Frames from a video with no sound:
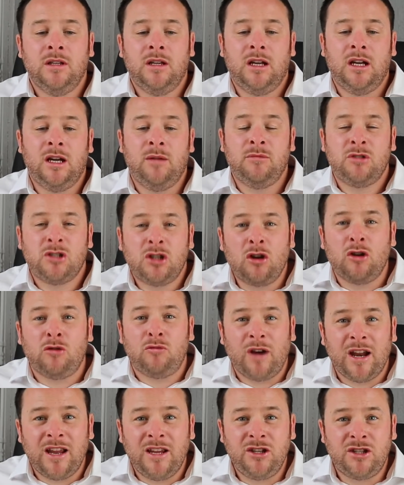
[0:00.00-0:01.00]
There's a lot of
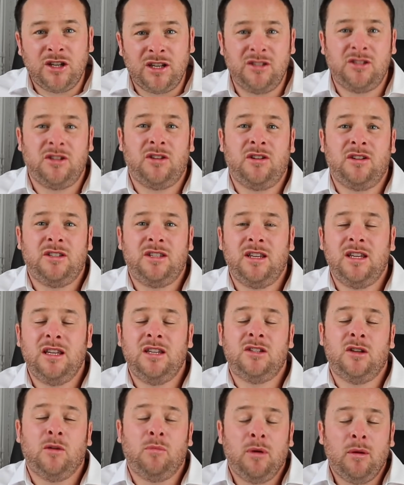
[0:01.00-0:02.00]
range anxiety,
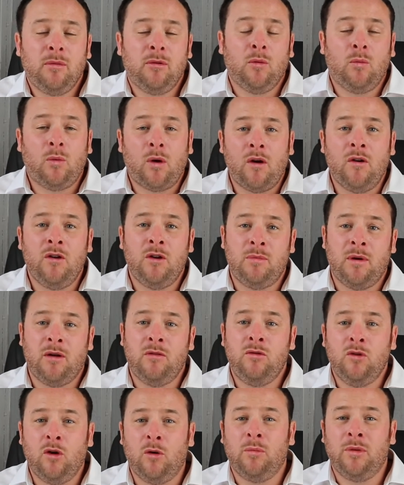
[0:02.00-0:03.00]
so people are worried about
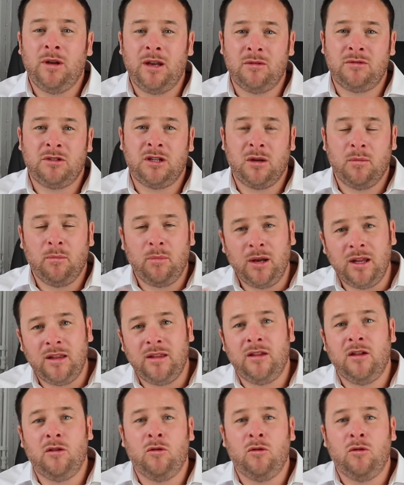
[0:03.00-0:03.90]
not being able to complete